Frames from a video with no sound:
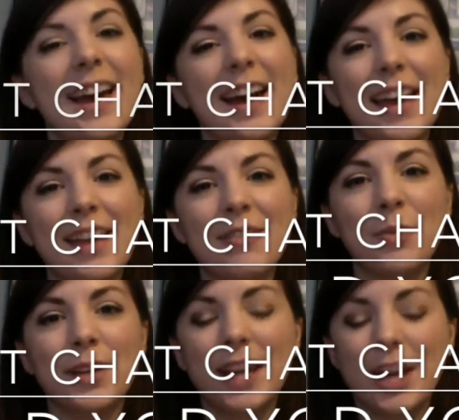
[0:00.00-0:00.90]
Hi
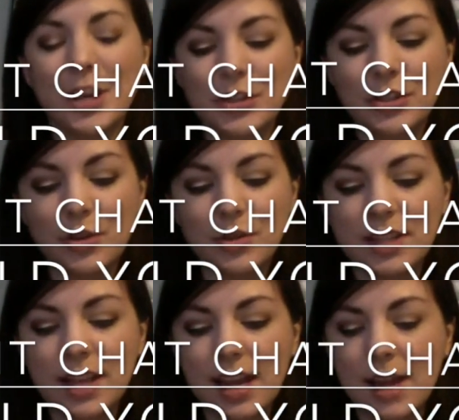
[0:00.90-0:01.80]
everyone! So
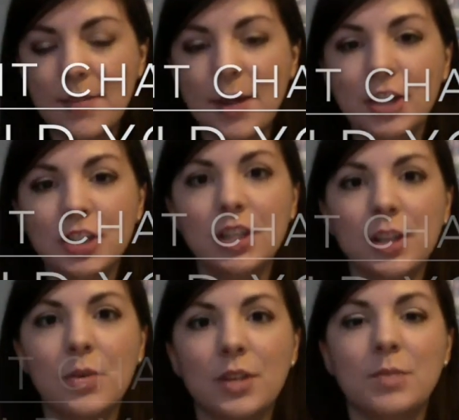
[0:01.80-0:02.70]
today I'm actually
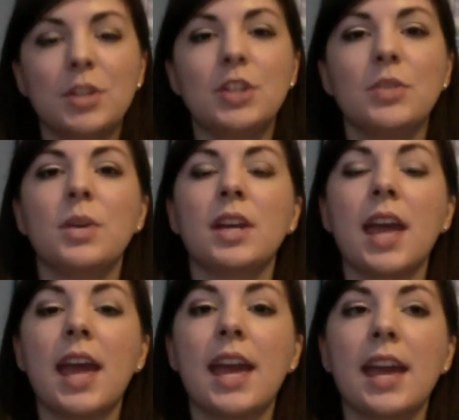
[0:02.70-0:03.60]
going to be
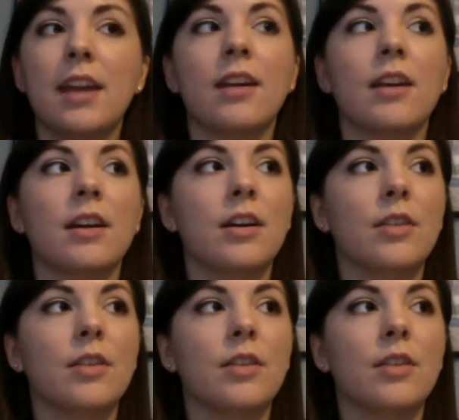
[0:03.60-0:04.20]
doing a